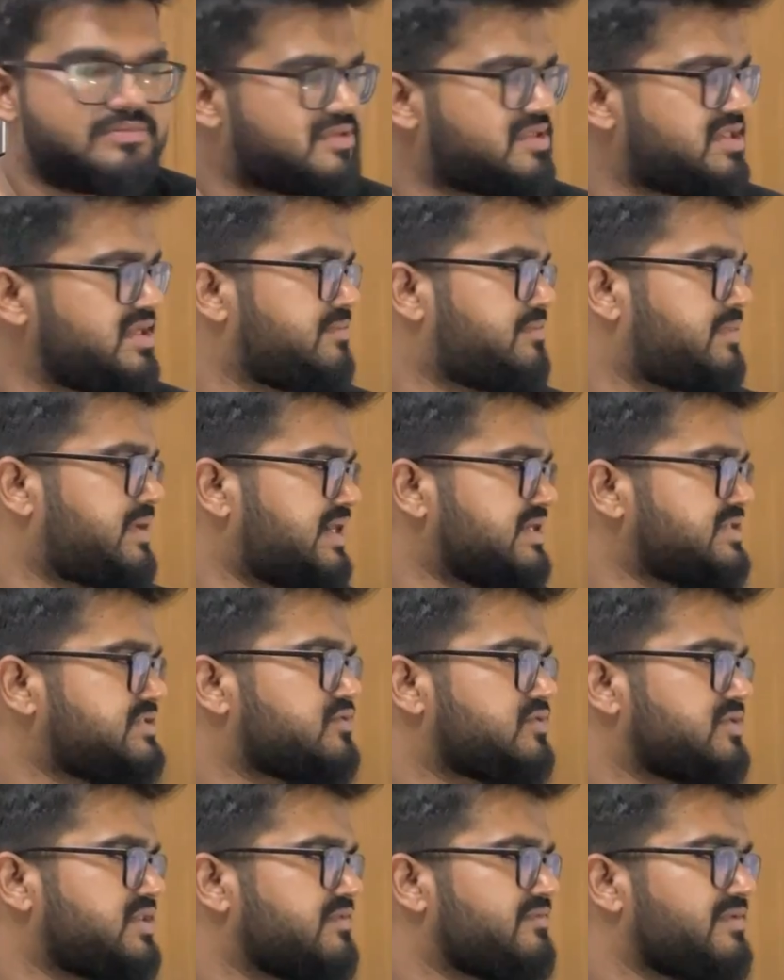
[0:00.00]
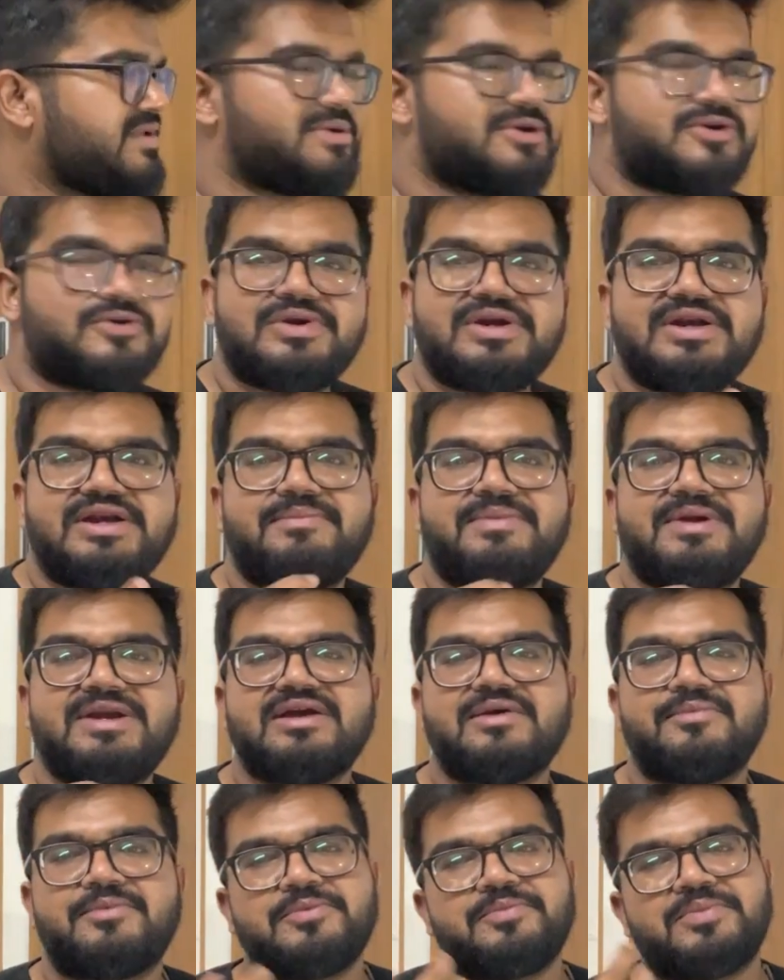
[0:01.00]
See, branch choosing will be totally depending
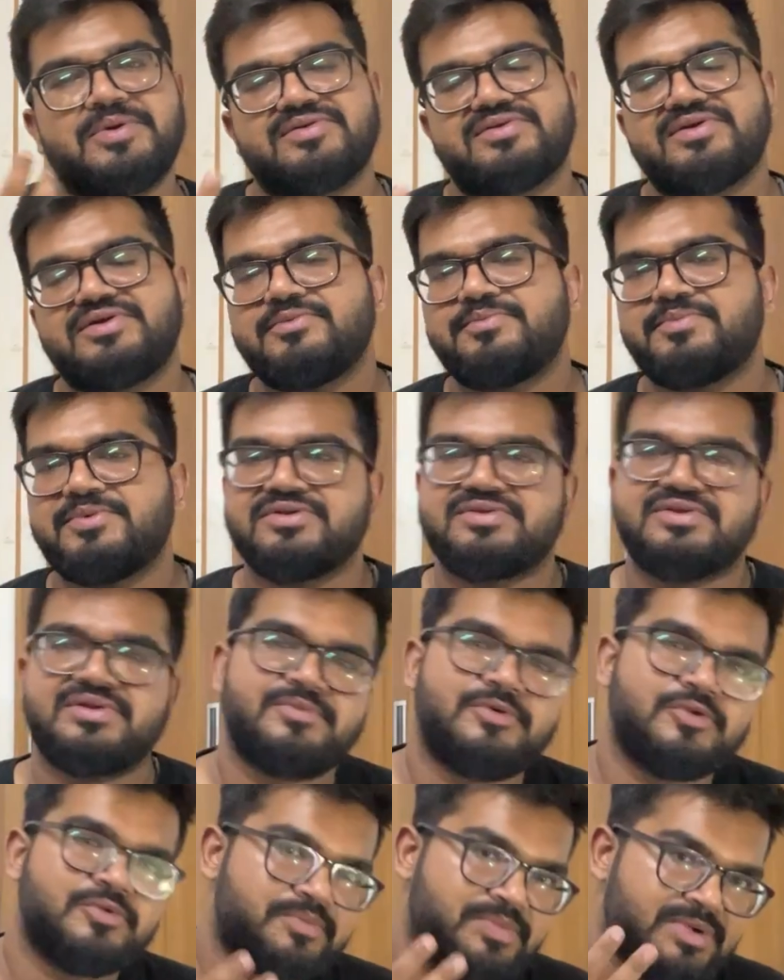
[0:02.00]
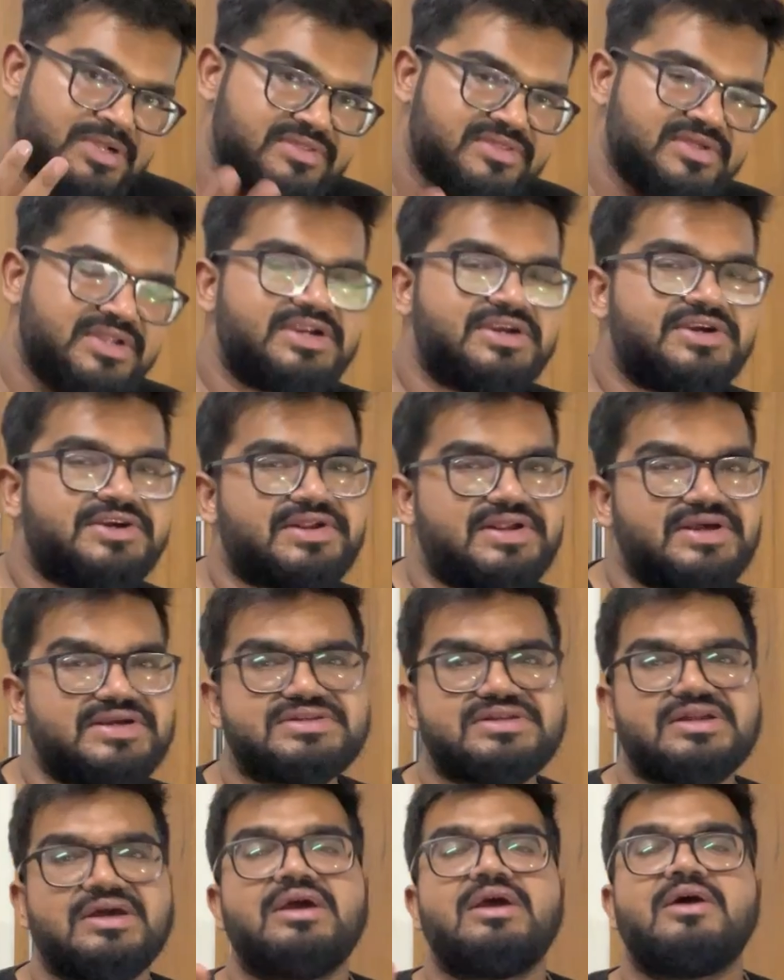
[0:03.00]
upon person to person, person interest,
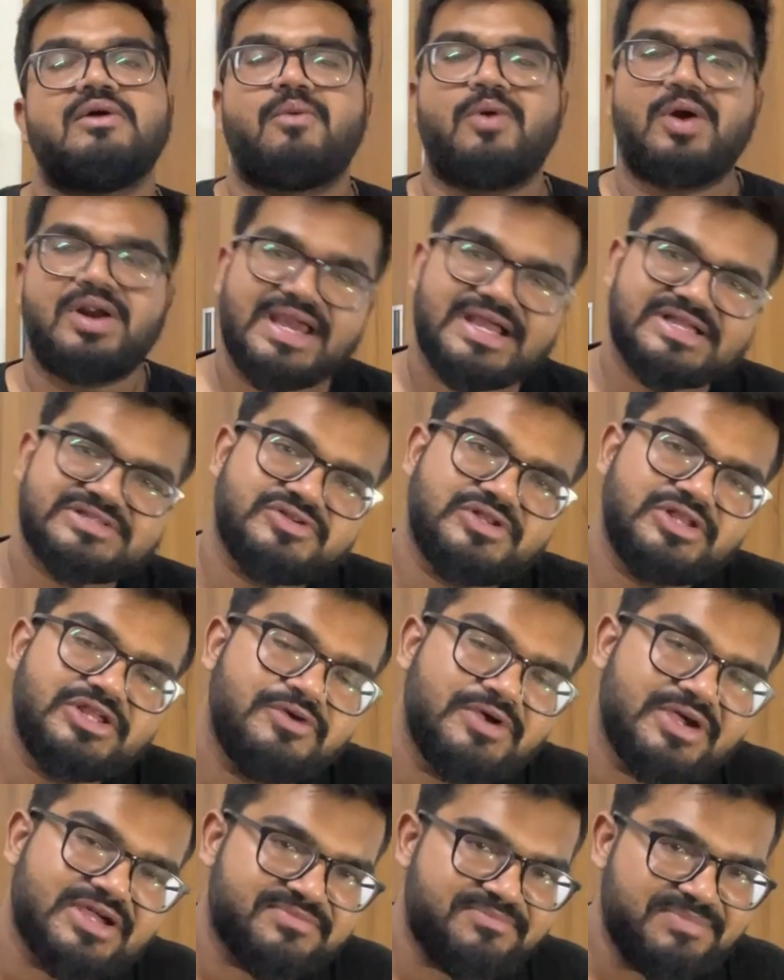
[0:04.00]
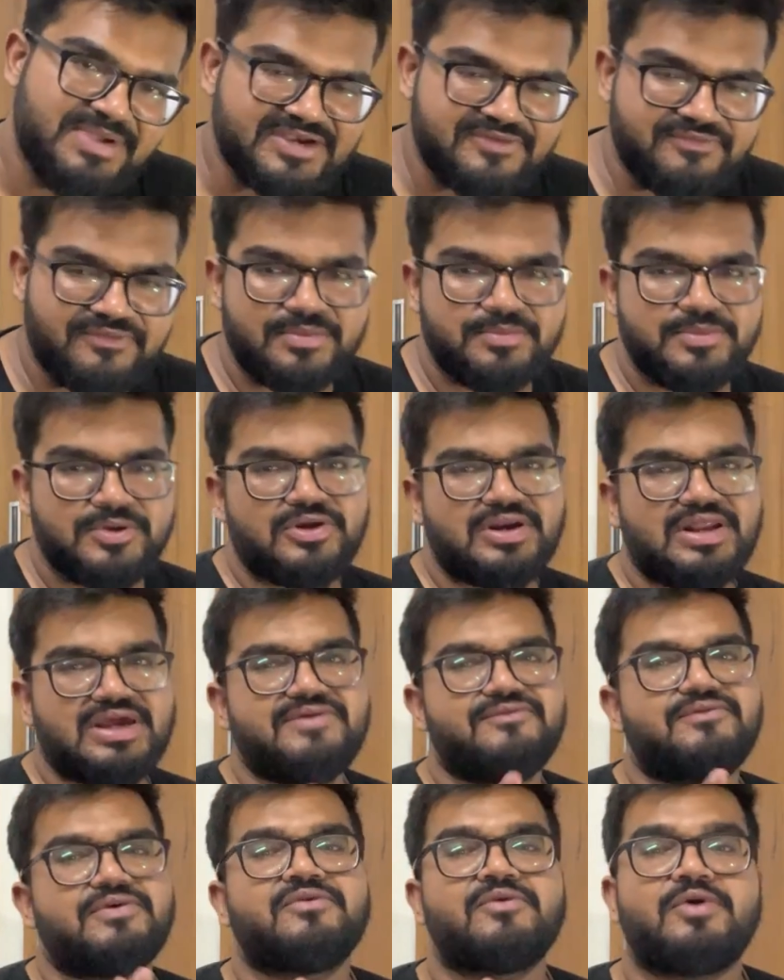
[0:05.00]
what actually you expect from your
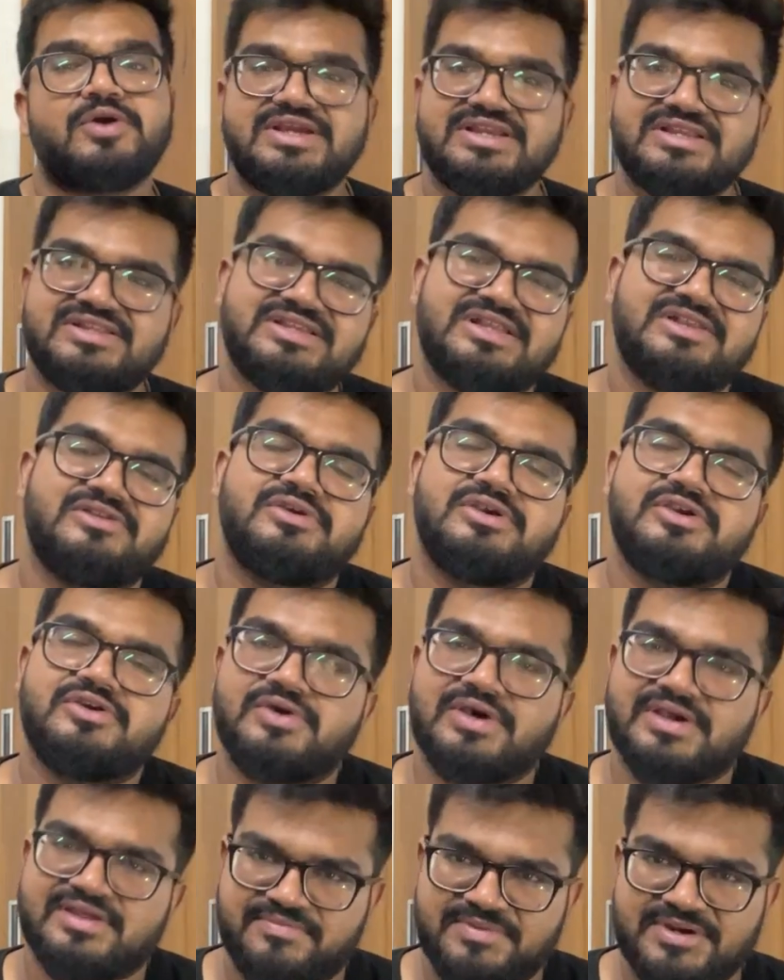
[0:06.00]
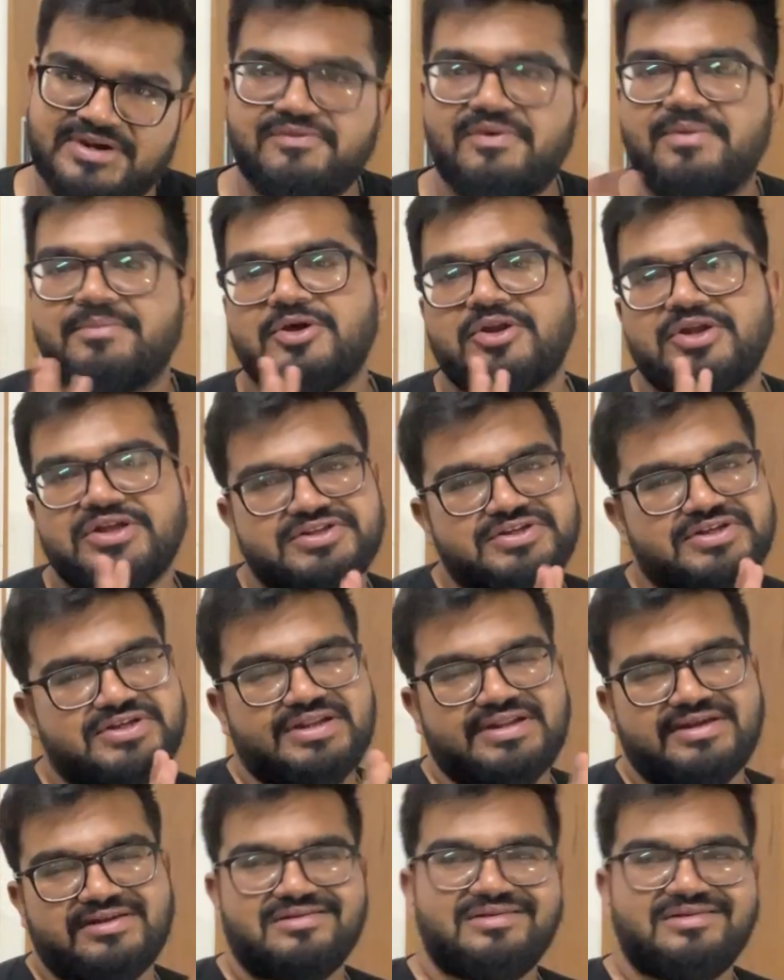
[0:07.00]
life or what actually you expect from your engineering.